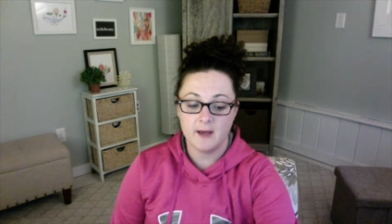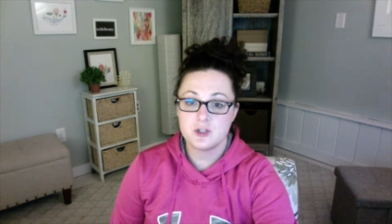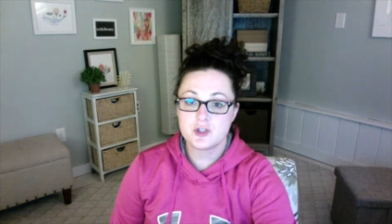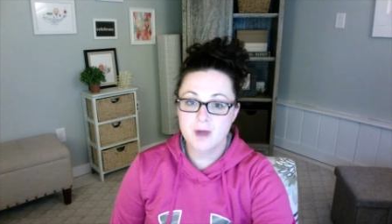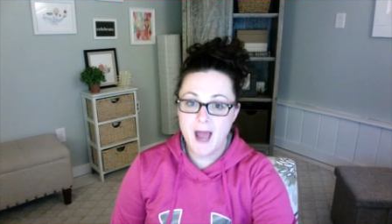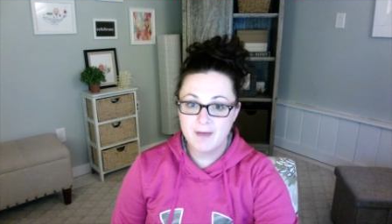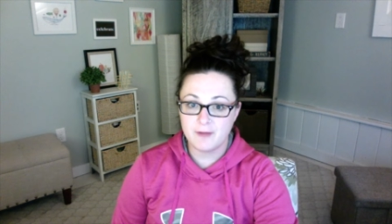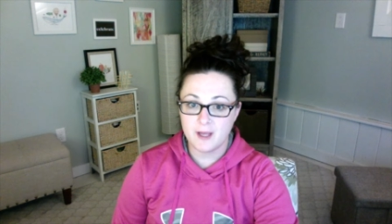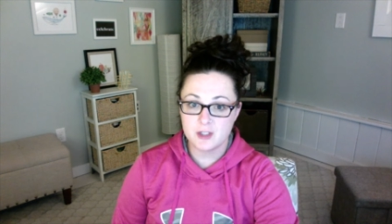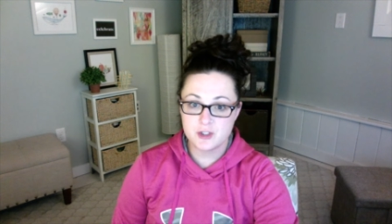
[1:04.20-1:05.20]

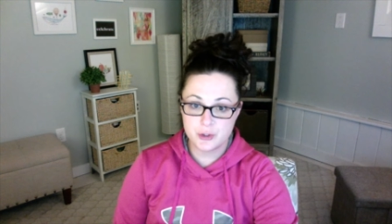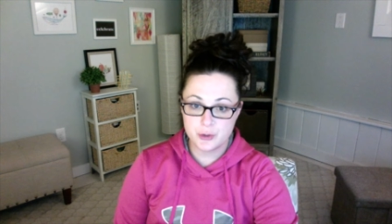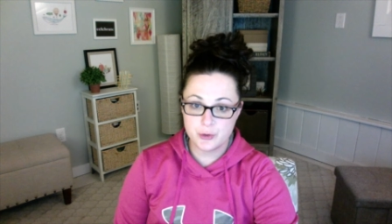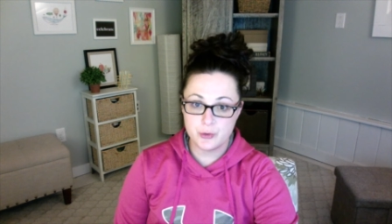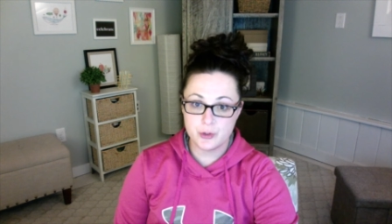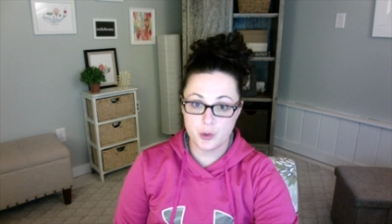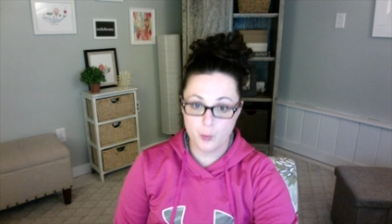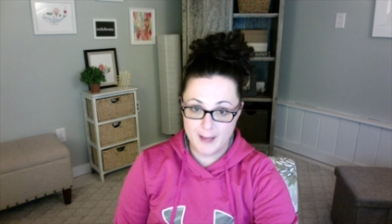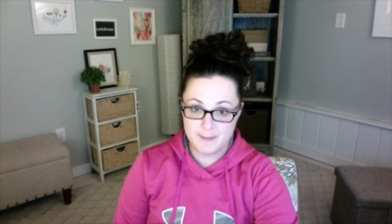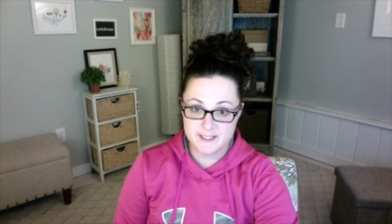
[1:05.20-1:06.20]
traffic to your
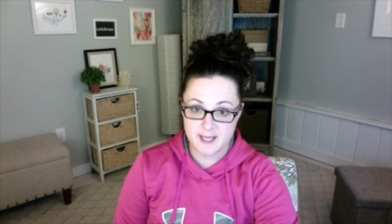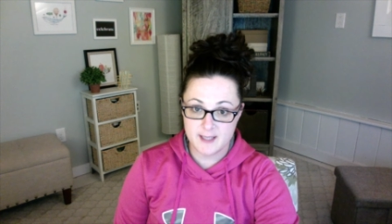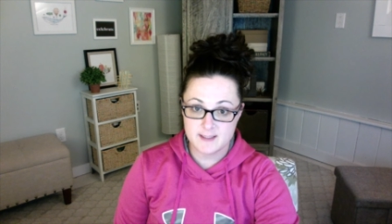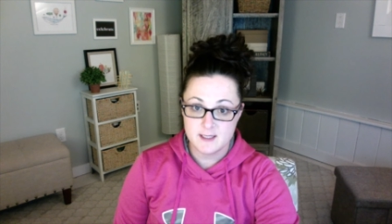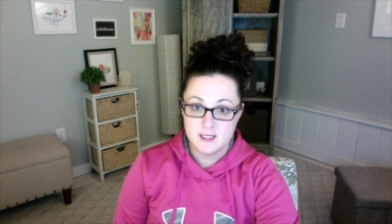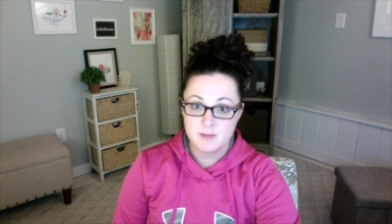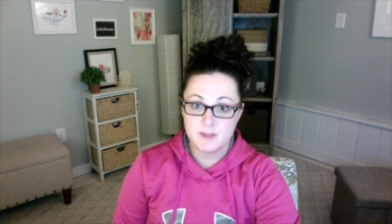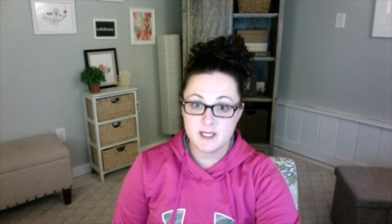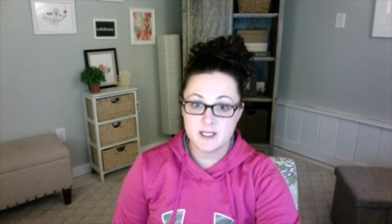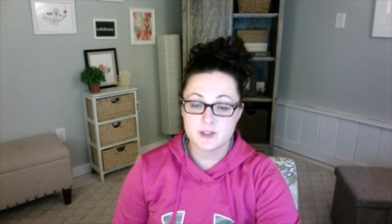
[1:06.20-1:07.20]
website
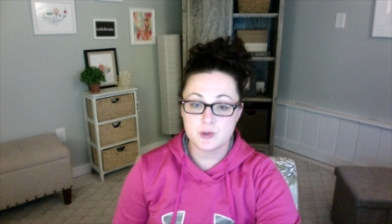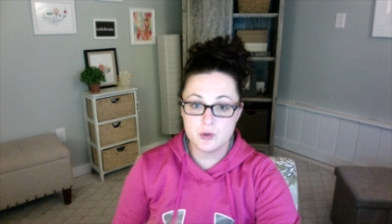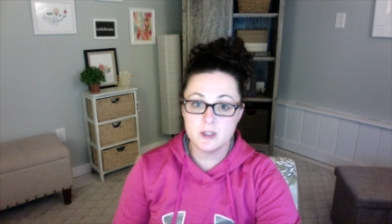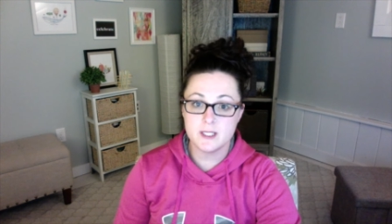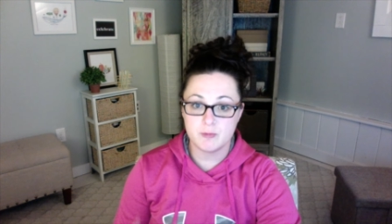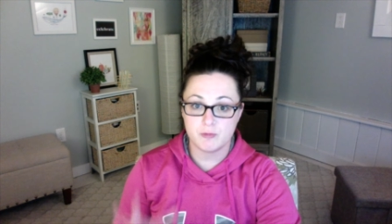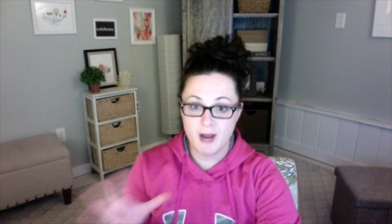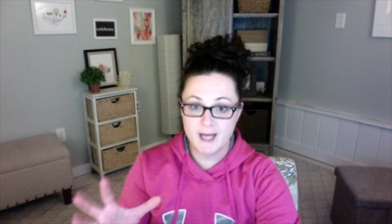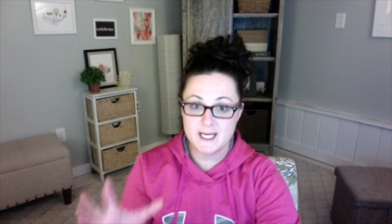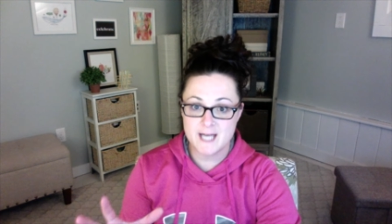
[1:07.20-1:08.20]
because Google
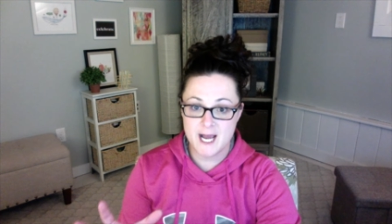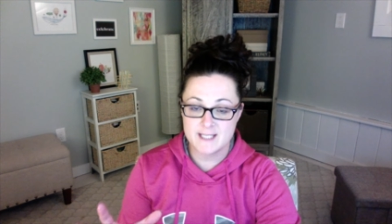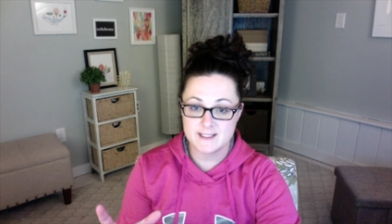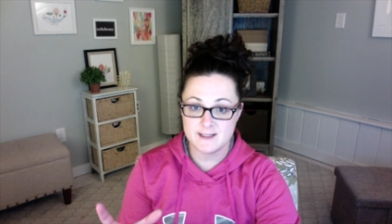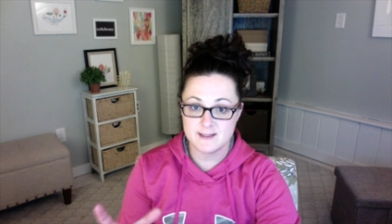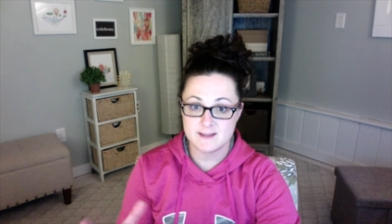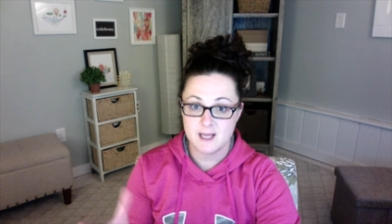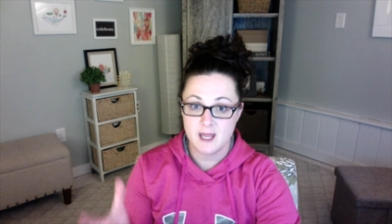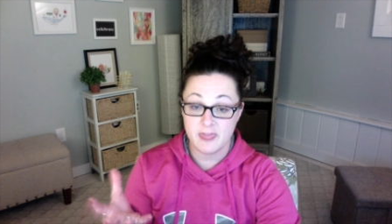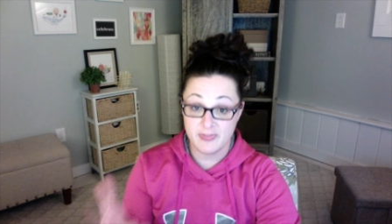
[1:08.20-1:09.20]
recognizes
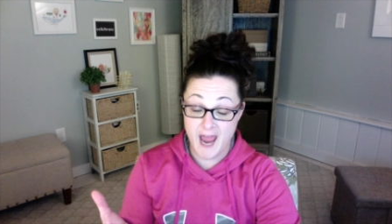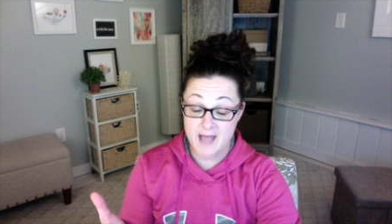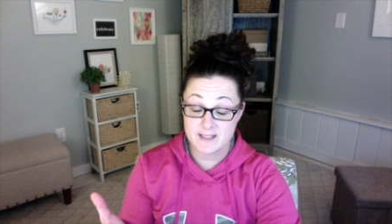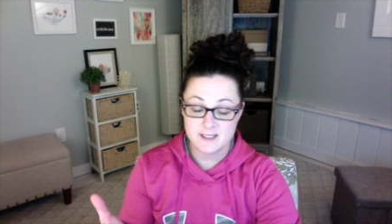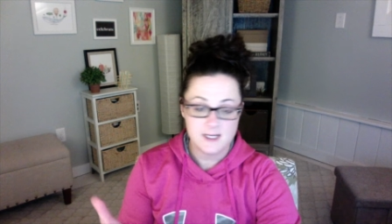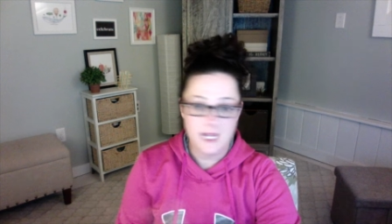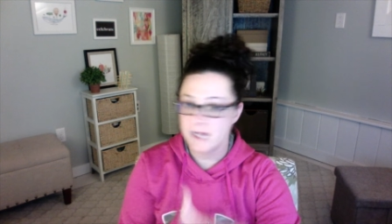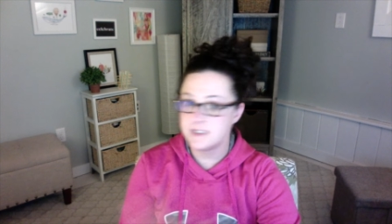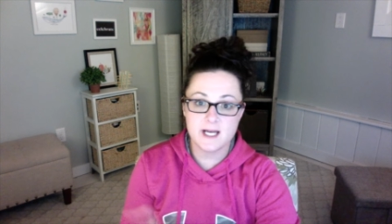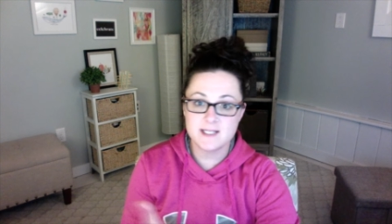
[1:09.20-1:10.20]
that. It
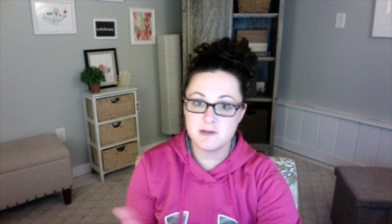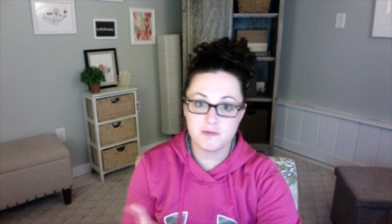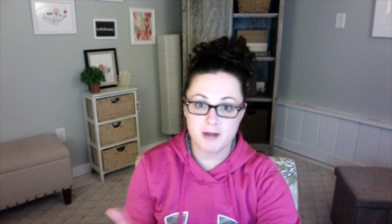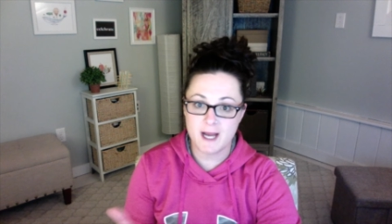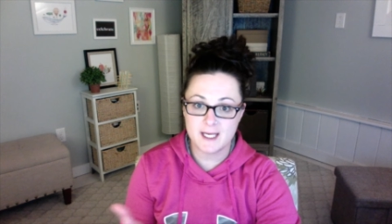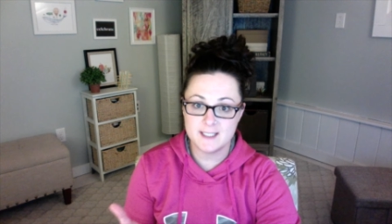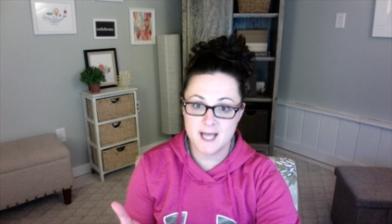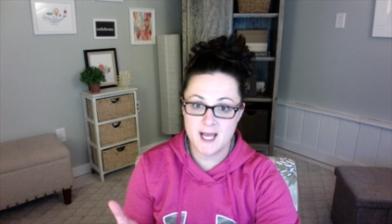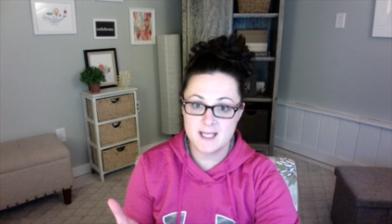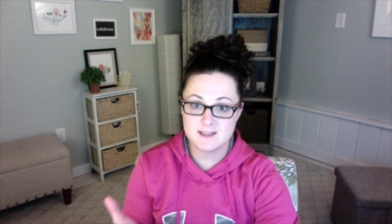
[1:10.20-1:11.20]
doesn't
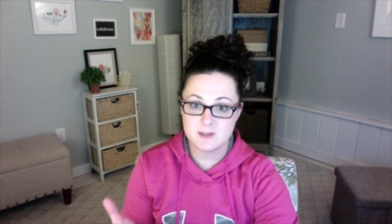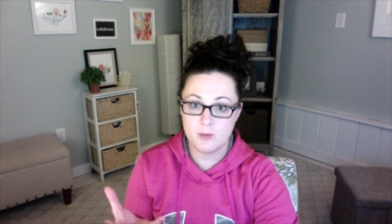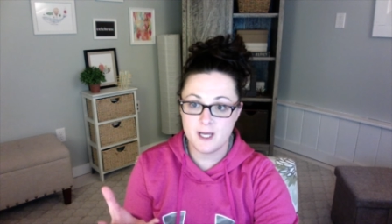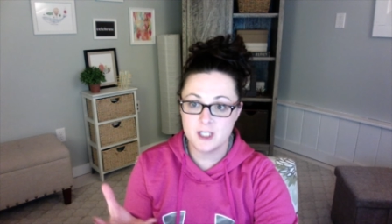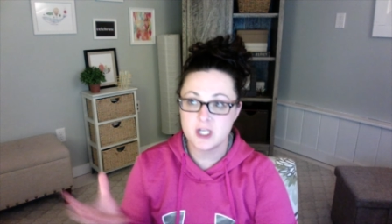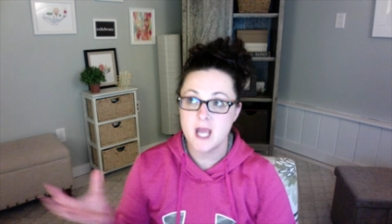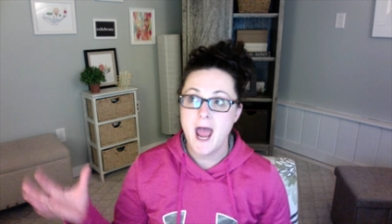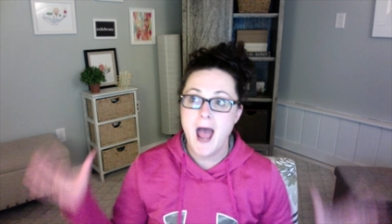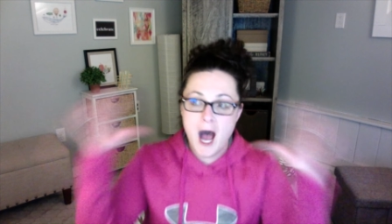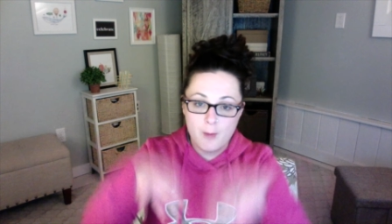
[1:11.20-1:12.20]
recognize so much
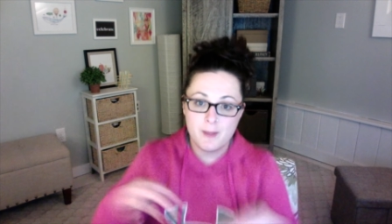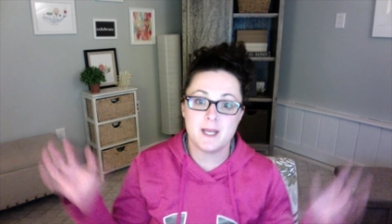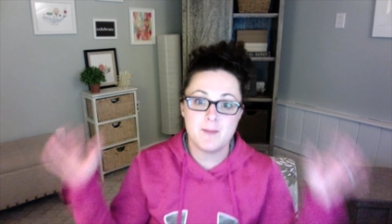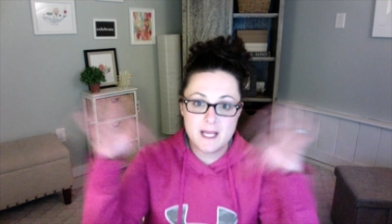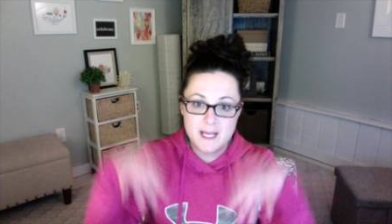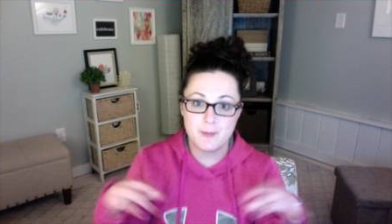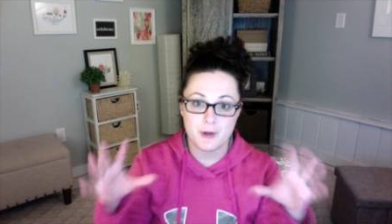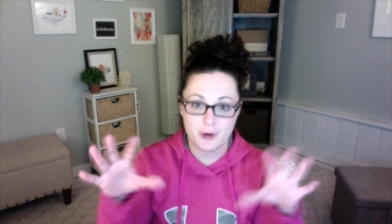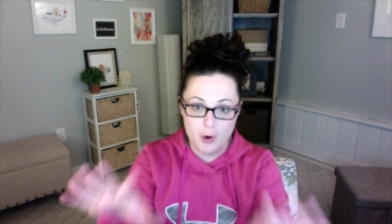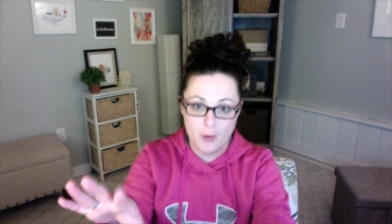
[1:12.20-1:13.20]
how many people are
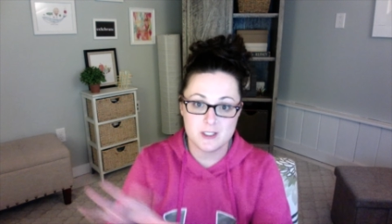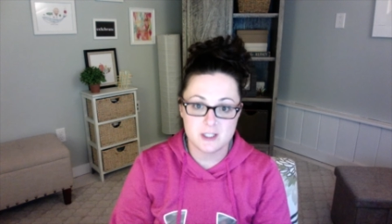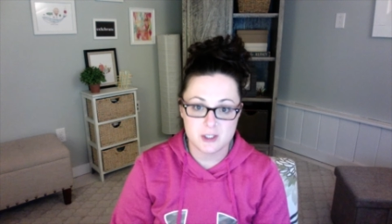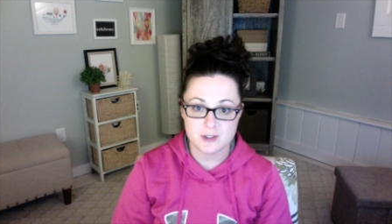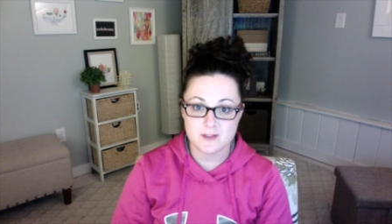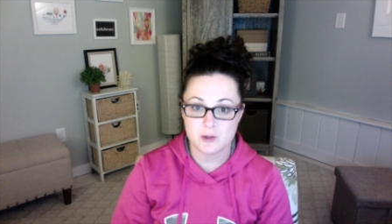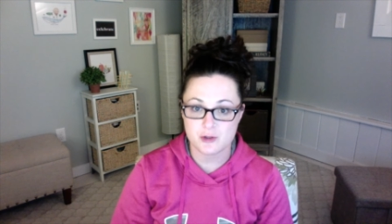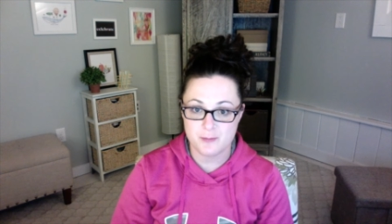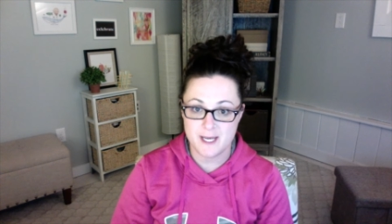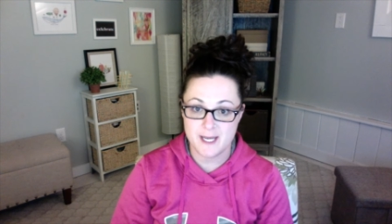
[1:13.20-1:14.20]
going to your social
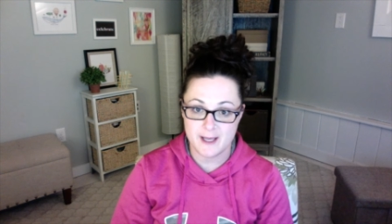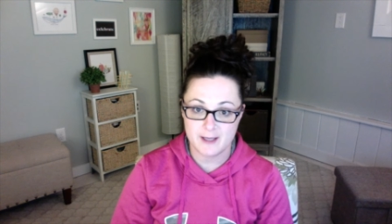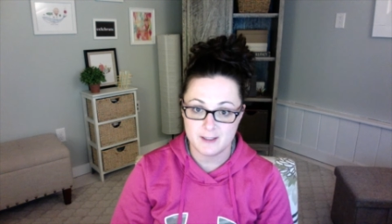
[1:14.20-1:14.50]
media.